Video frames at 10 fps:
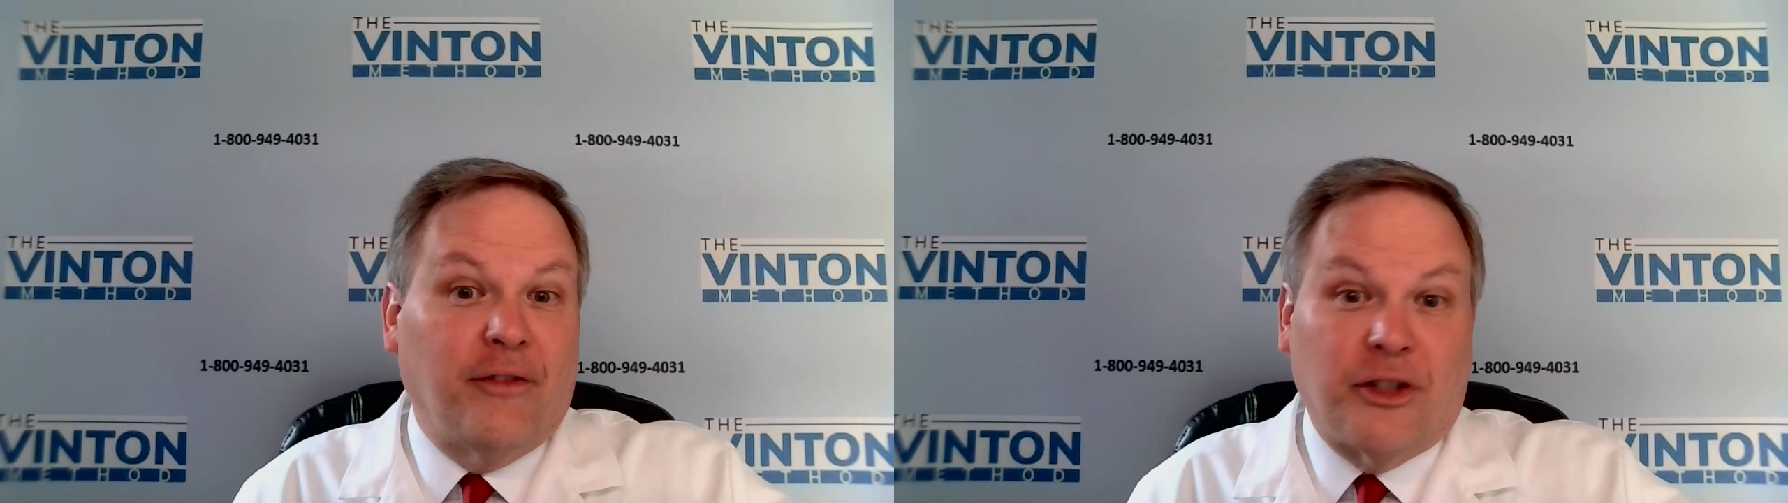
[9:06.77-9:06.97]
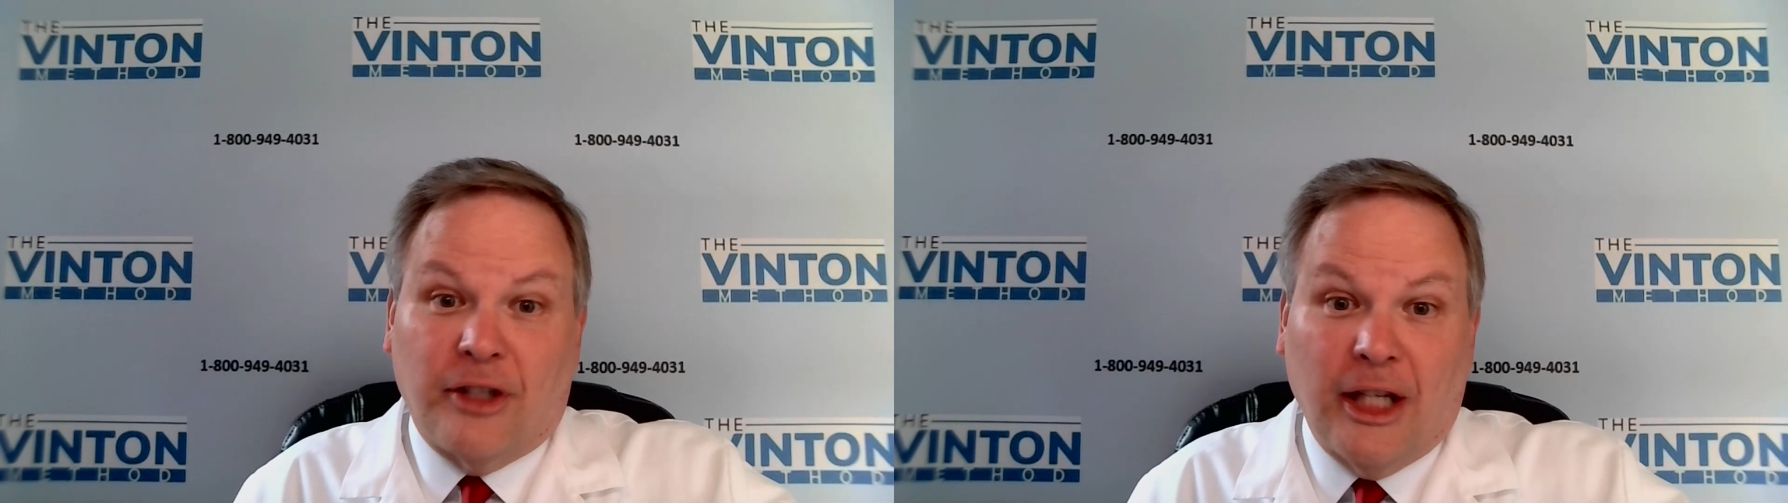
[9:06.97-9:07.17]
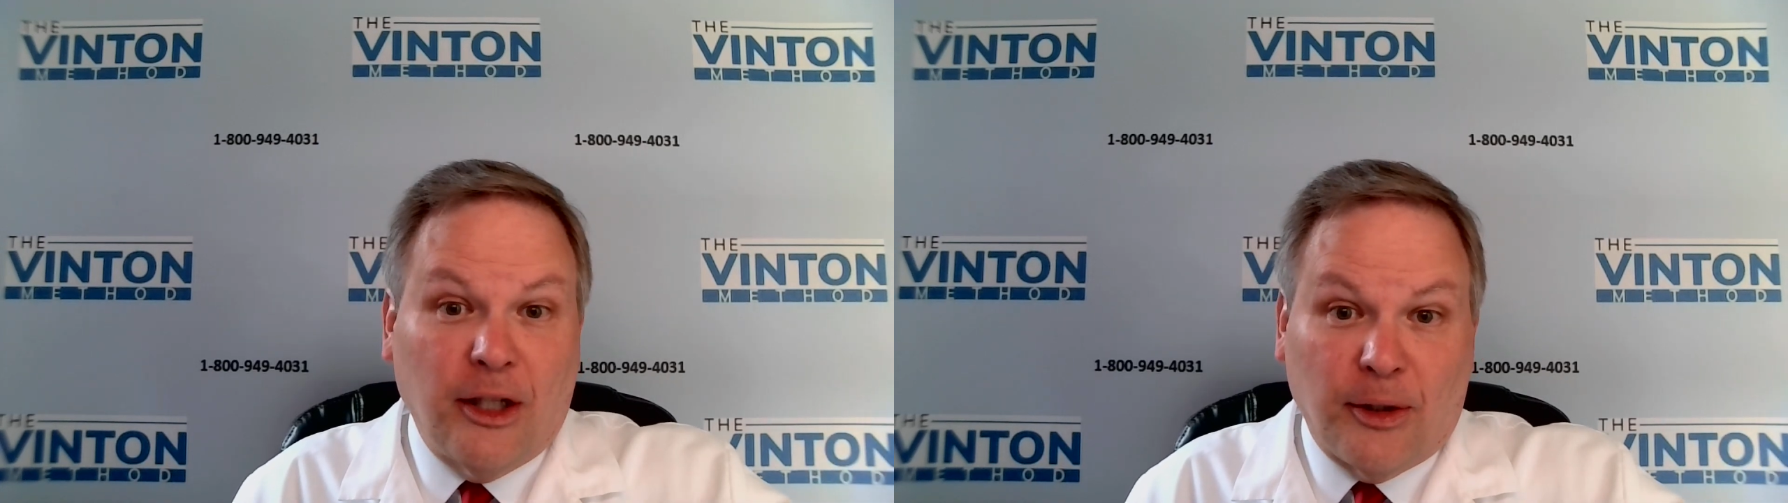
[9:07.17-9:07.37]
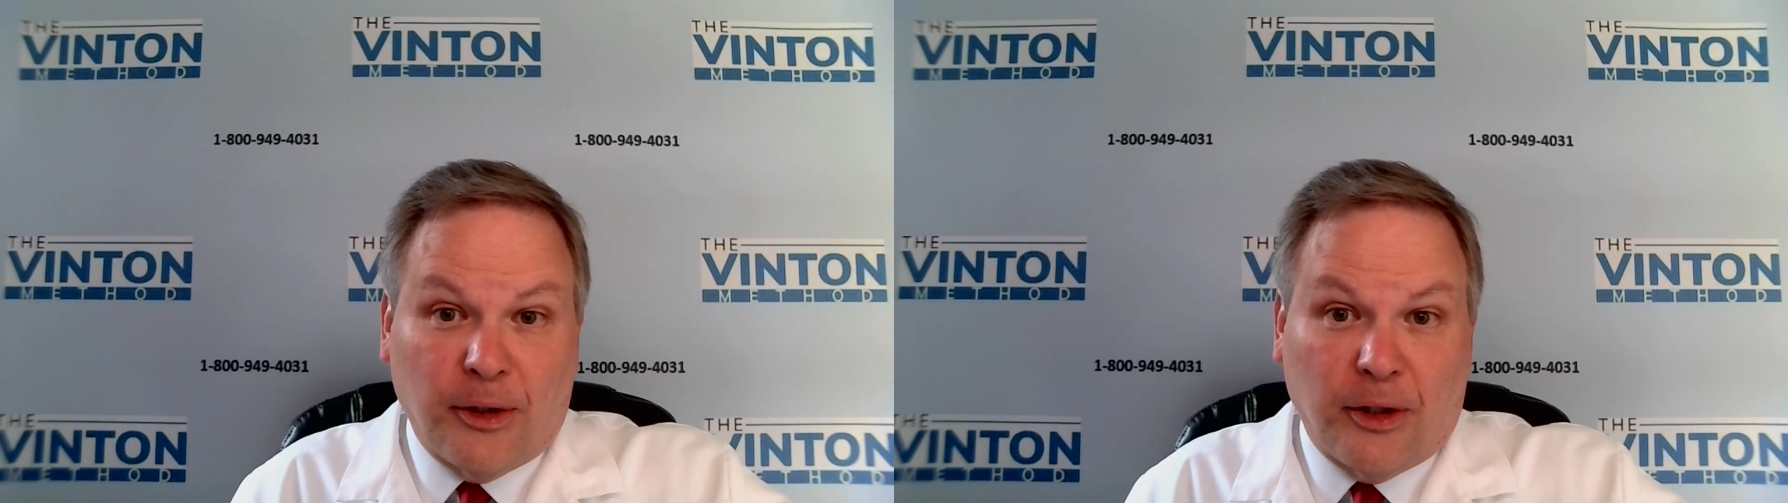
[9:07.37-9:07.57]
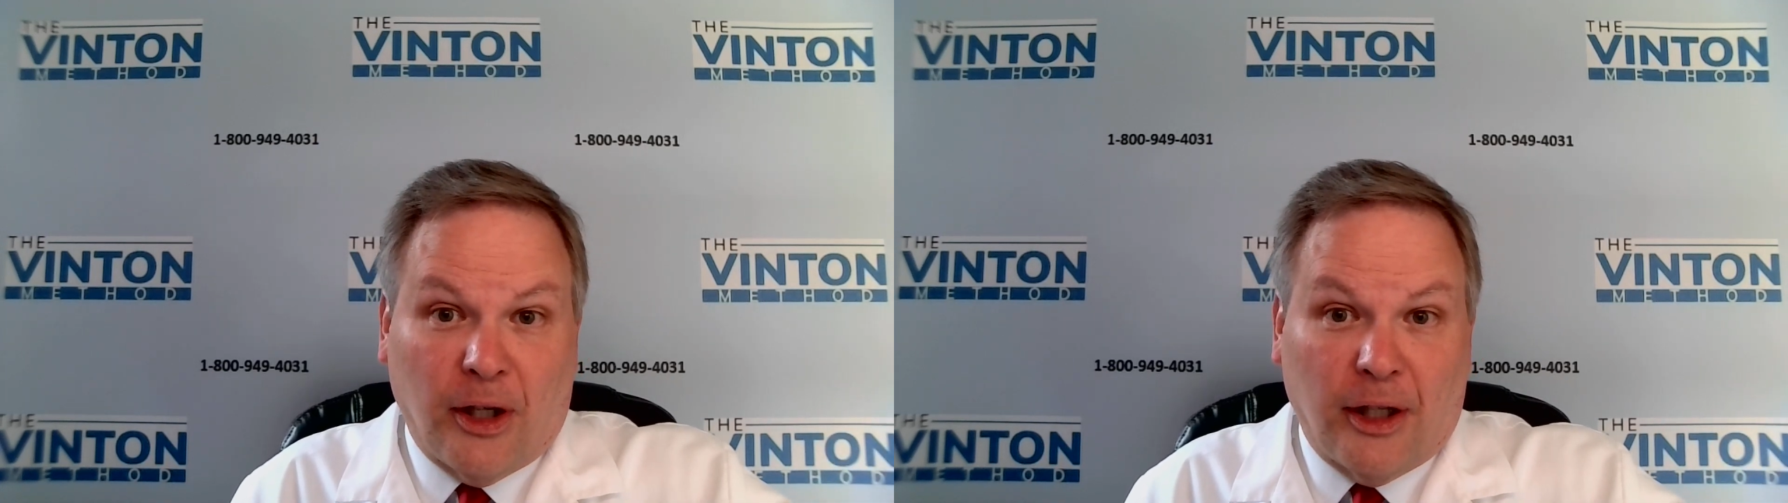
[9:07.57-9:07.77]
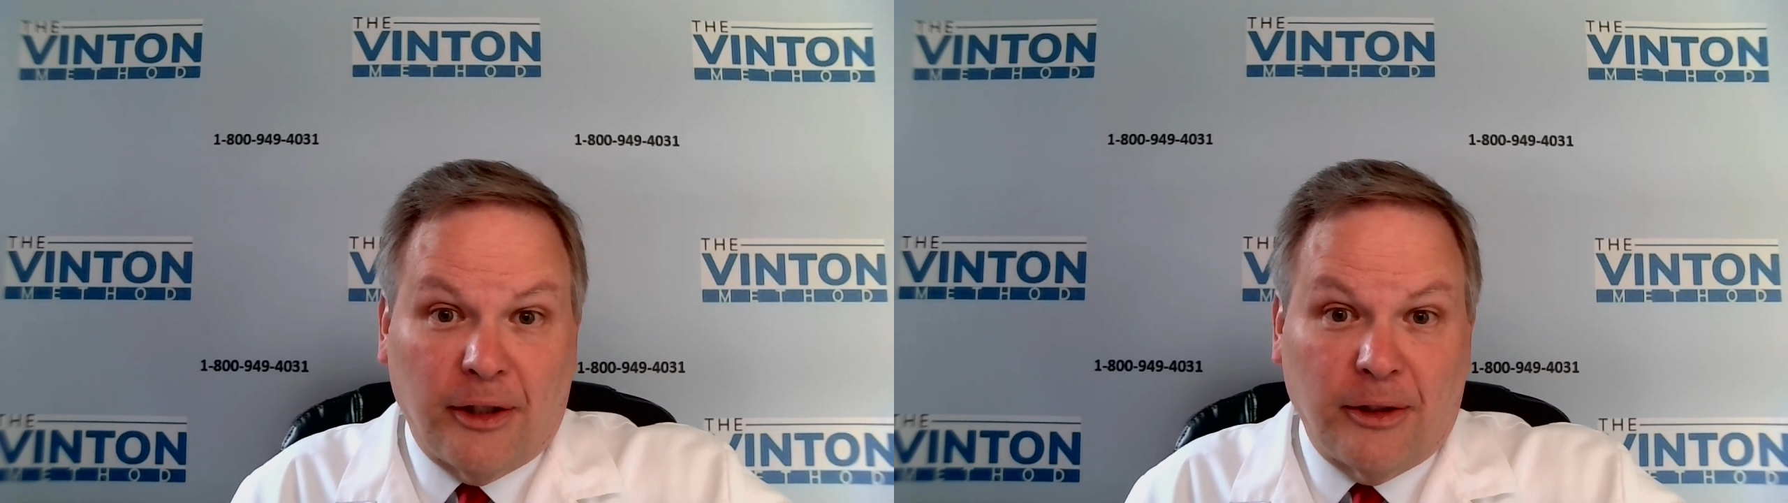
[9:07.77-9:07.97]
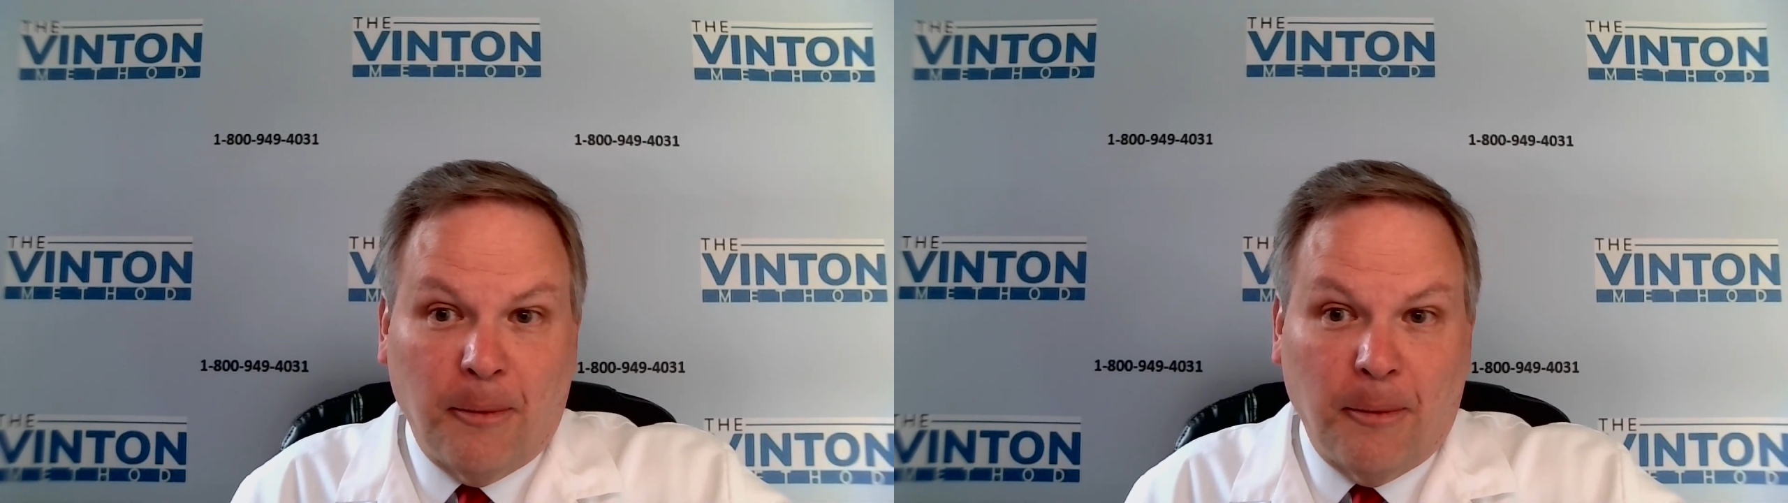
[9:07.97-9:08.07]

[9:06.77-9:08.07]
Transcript: singular cause.